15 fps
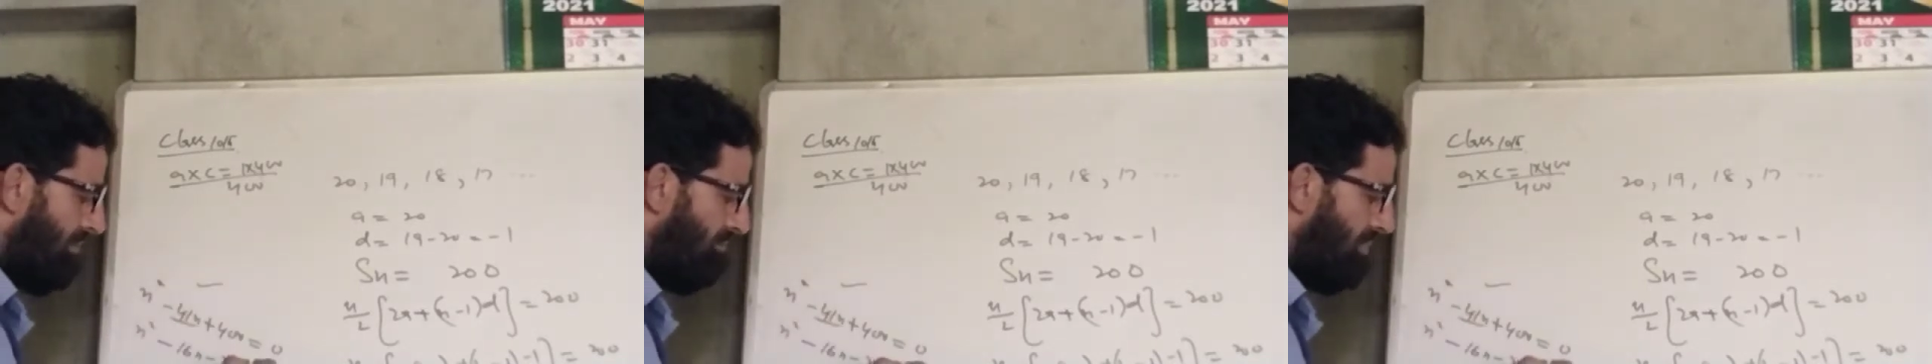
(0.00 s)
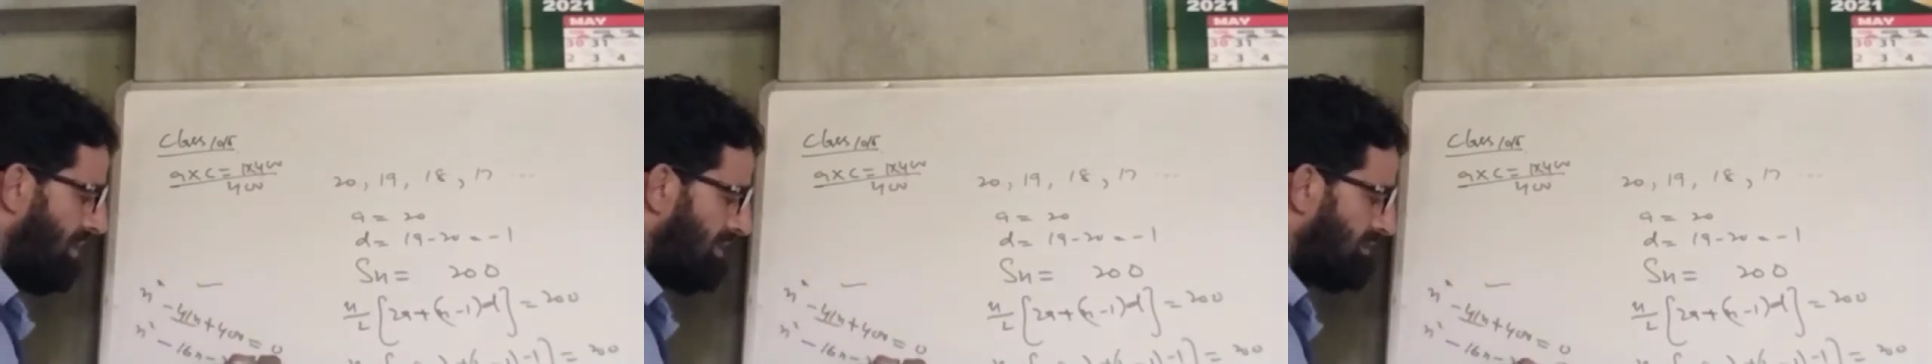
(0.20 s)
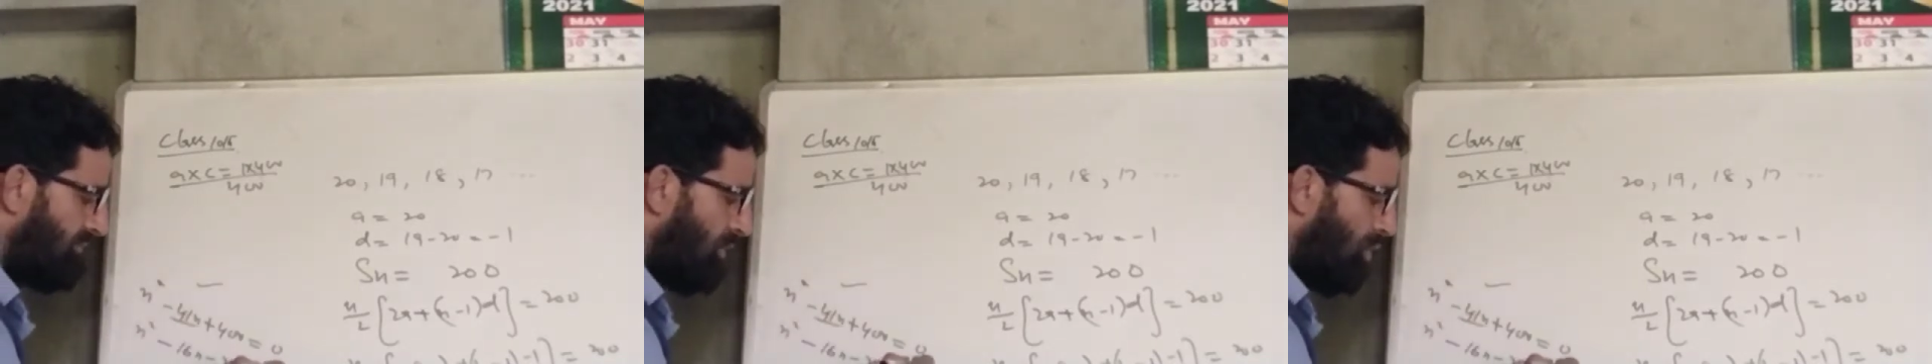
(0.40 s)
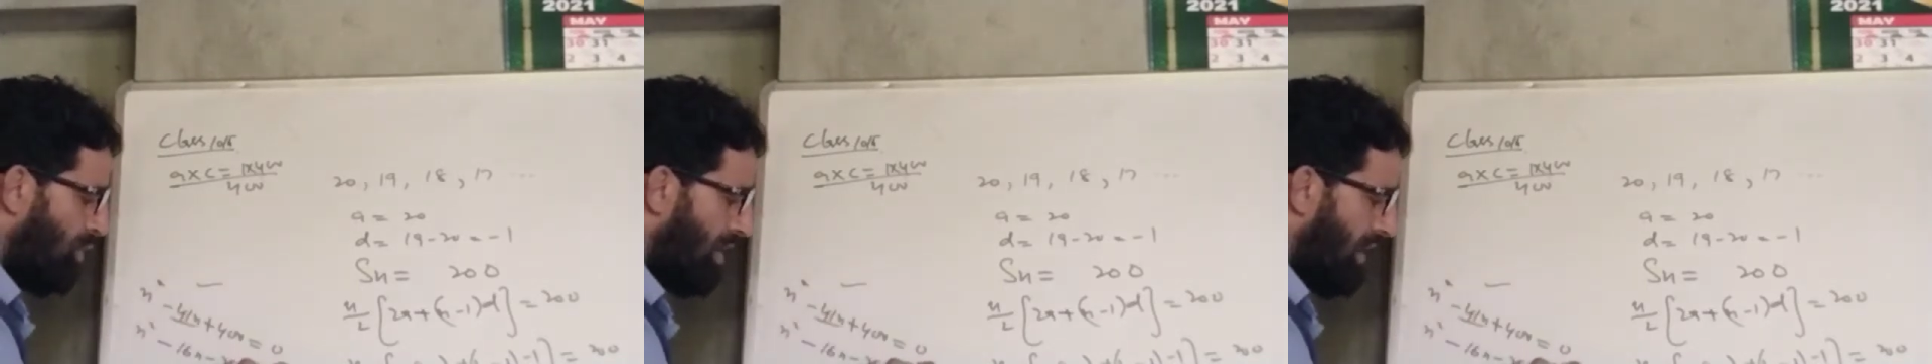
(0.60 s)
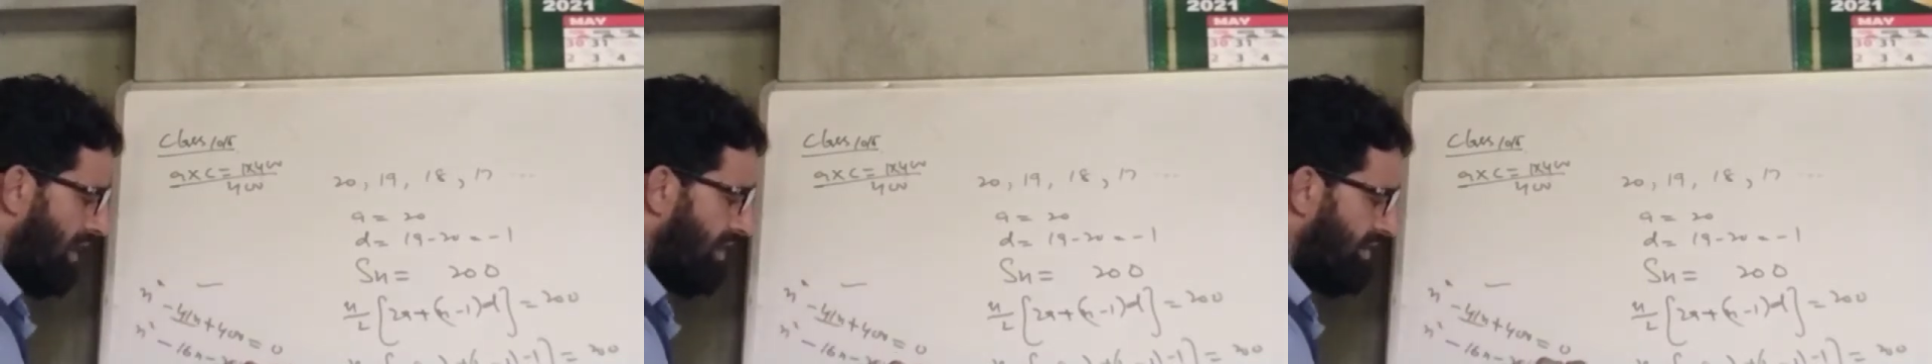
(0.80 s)
plus
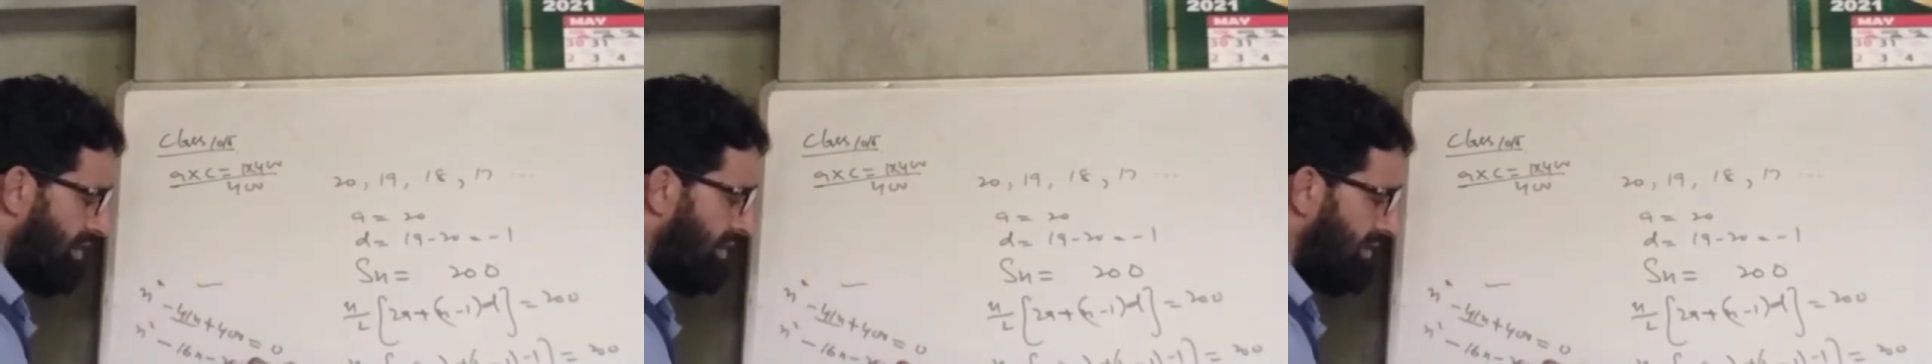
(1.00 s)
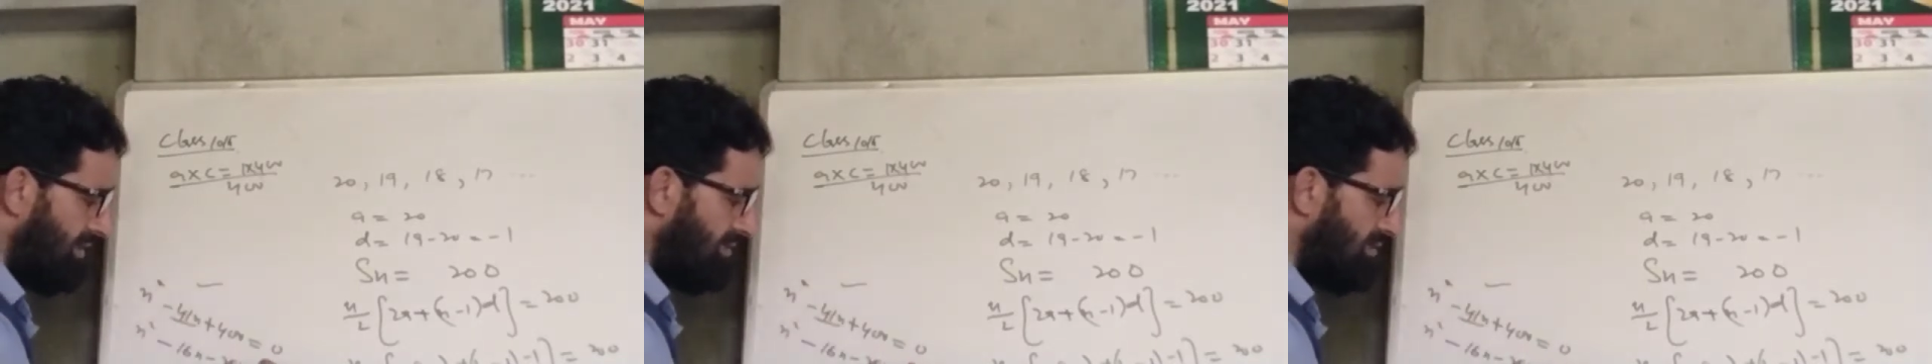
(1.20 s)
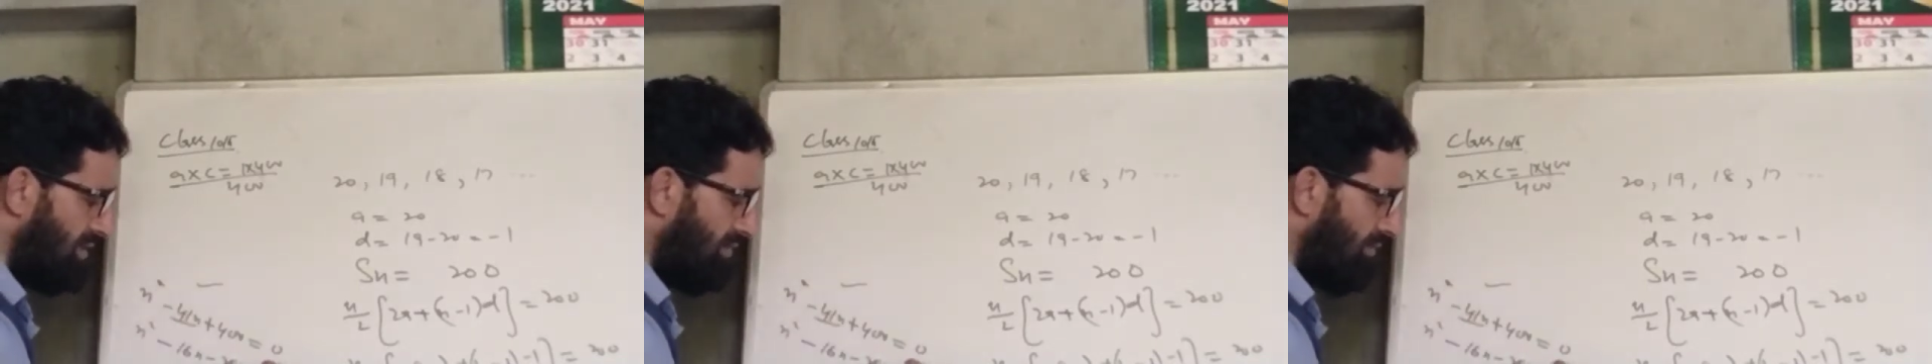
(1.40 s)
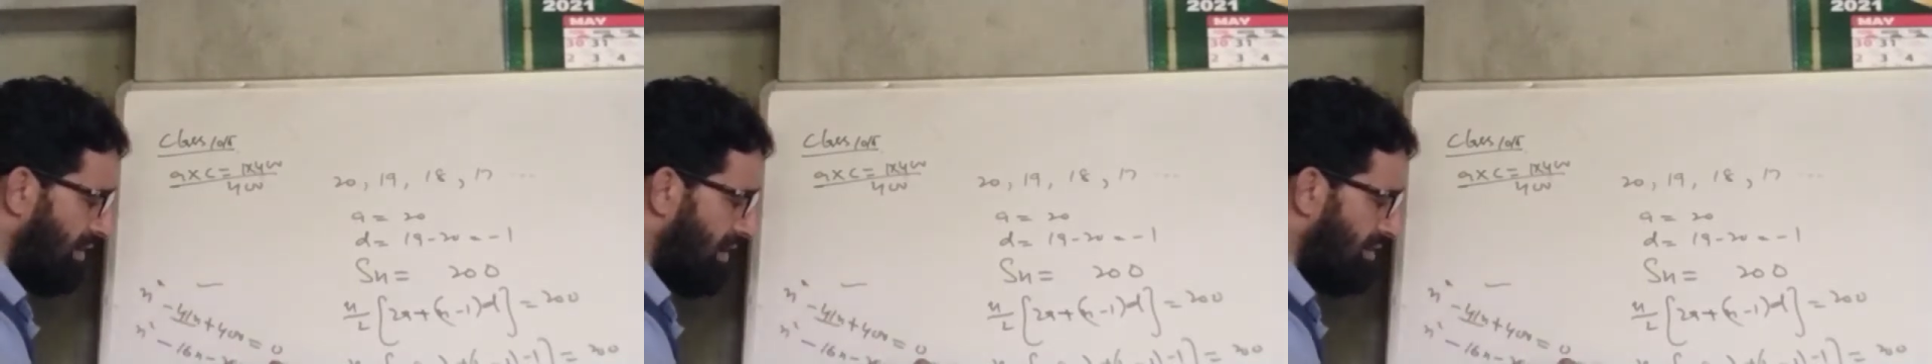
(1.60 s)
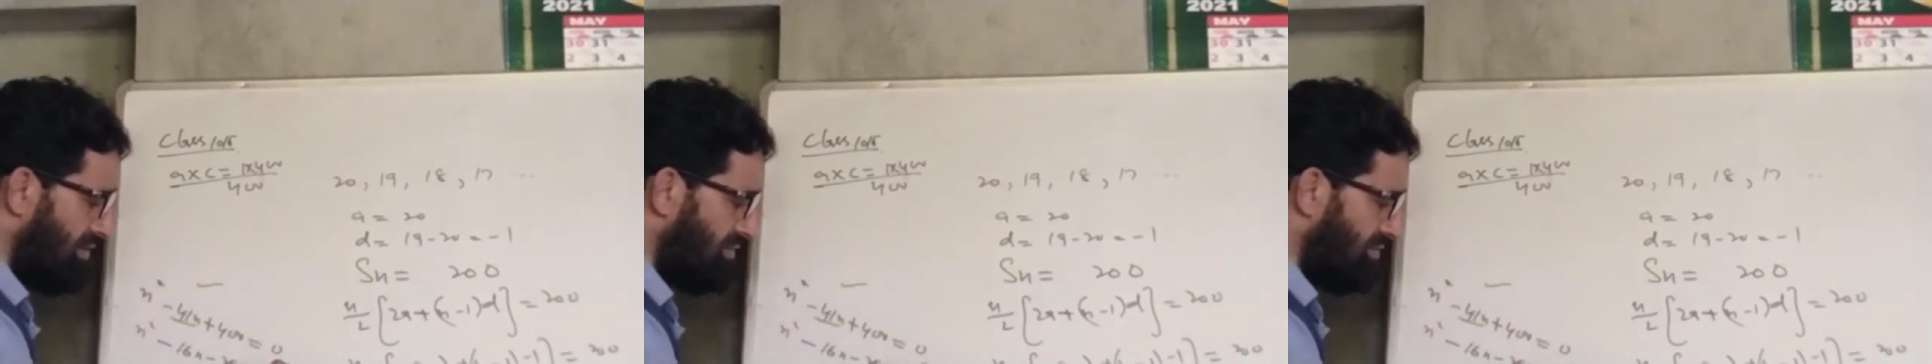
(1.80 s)
400 is equal
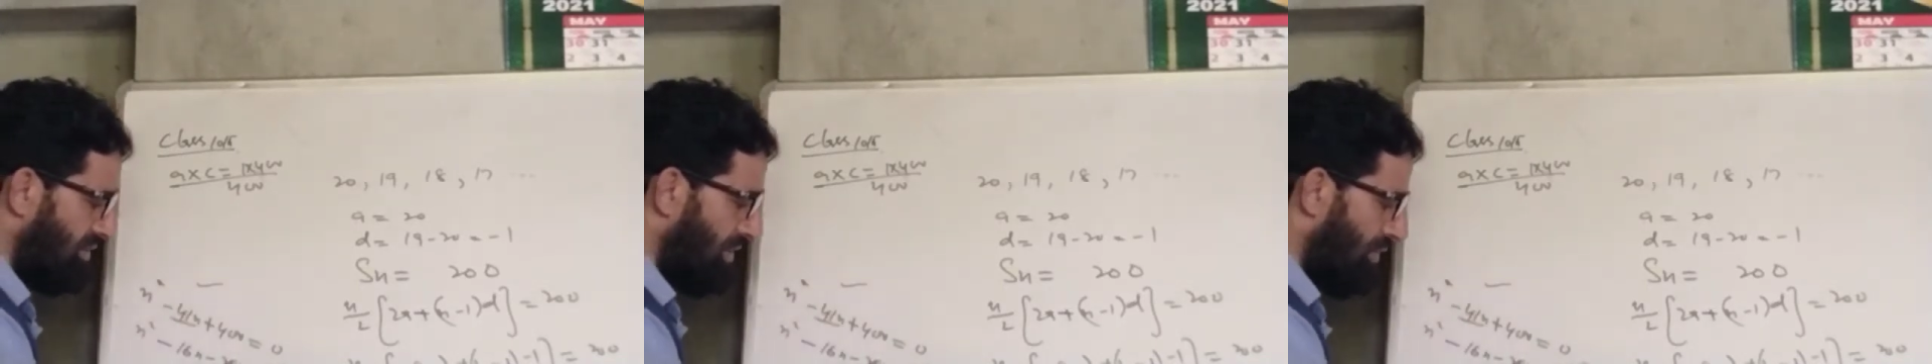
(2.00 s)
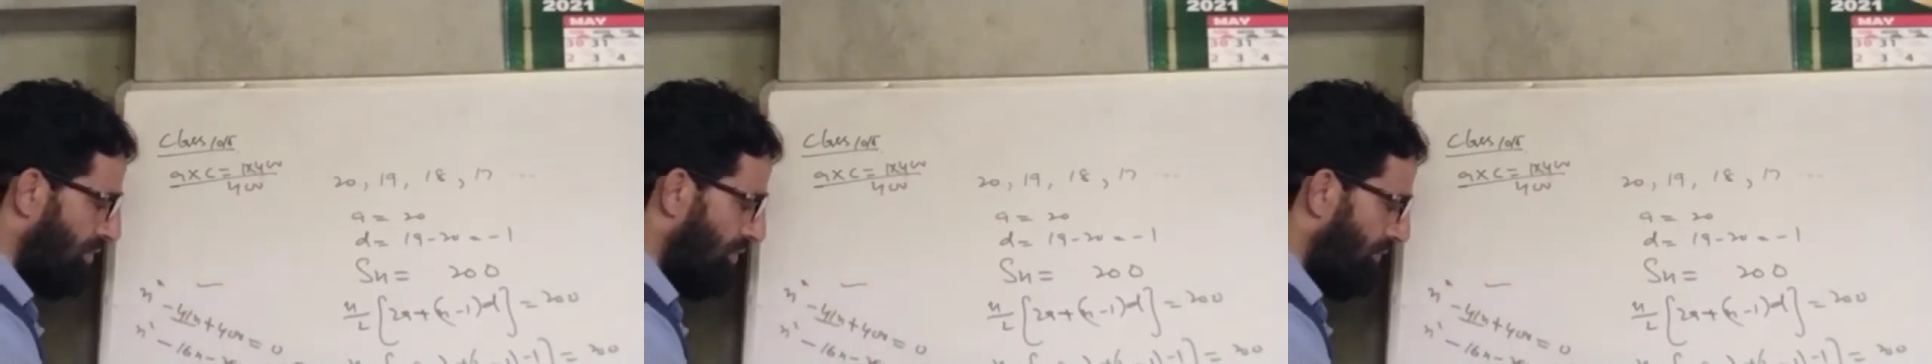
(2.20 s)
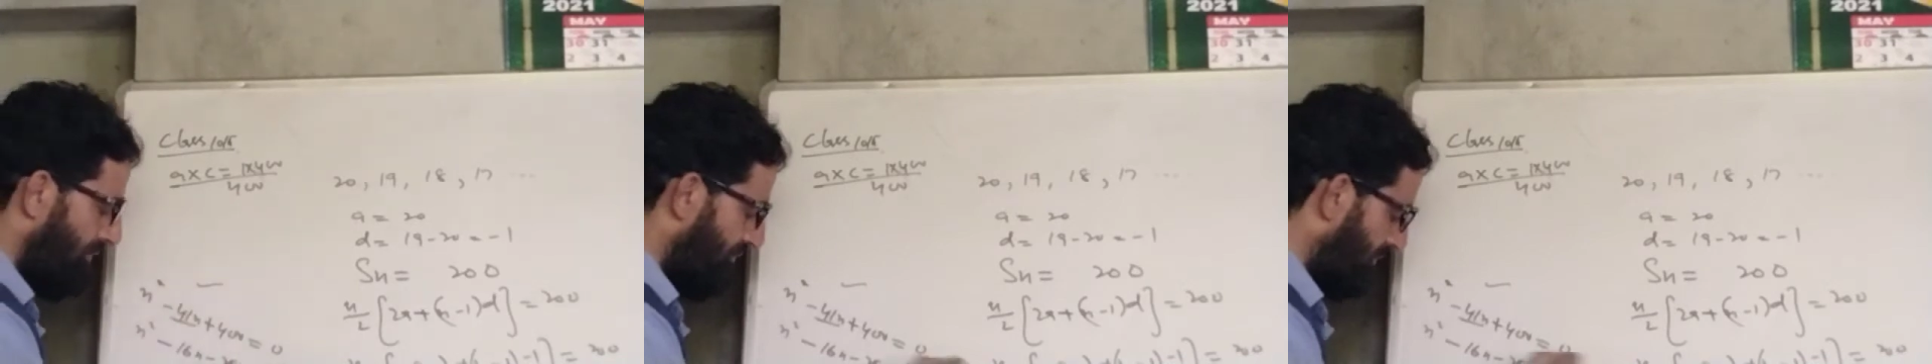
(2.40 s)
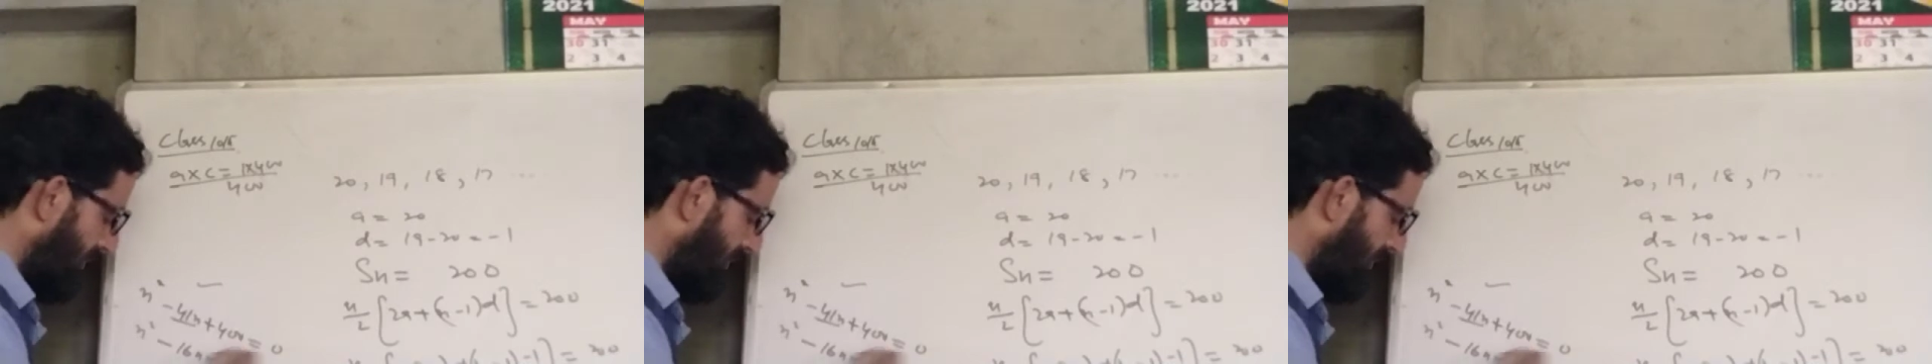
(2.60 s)
to 0.